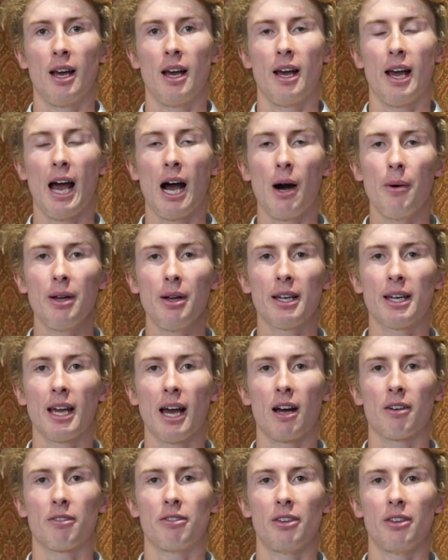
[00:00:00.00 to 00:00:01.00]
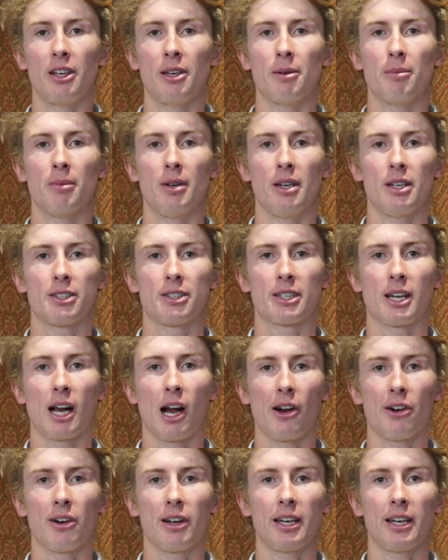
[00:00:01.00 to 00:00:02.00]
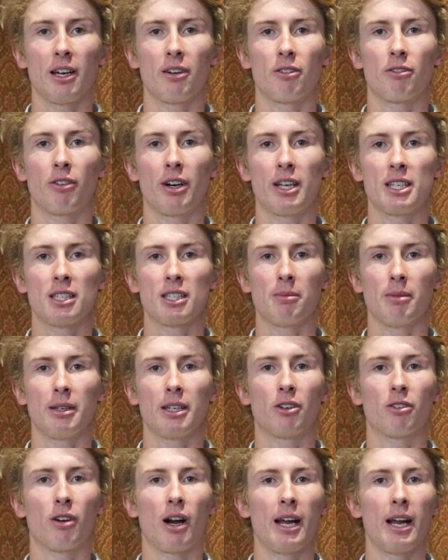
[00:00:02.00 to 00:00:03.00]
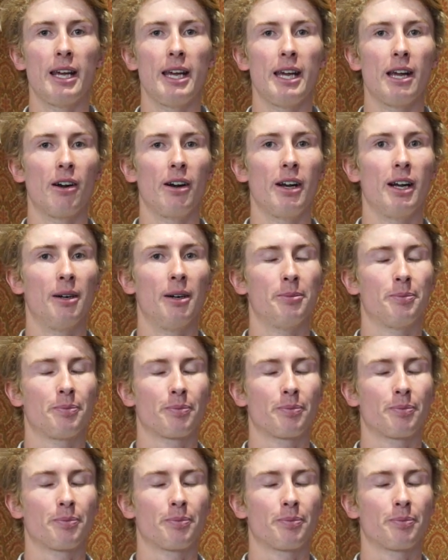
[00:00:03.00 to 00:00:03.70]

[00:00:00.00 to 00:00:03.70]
How we account for them is currently a reasonably grey area.